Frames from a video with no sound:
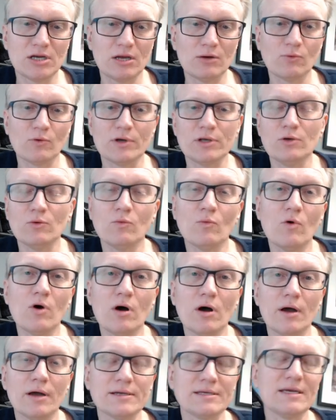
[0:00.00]
and what you
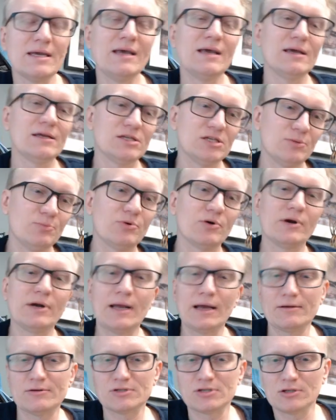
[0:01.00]
want to put it
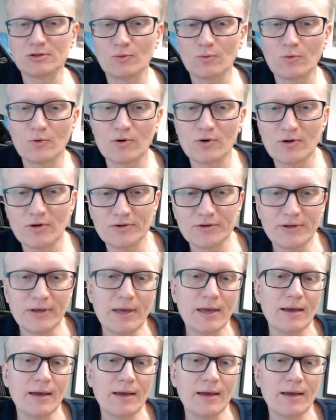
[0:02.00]
out into the world.